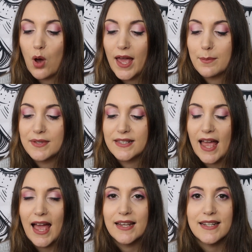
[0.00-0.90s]
wipes,
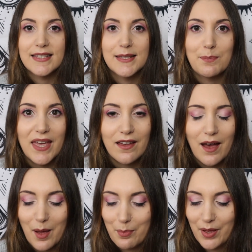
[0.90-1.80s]
and a spit
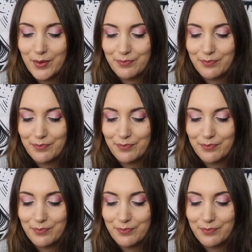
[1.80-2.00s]
cup.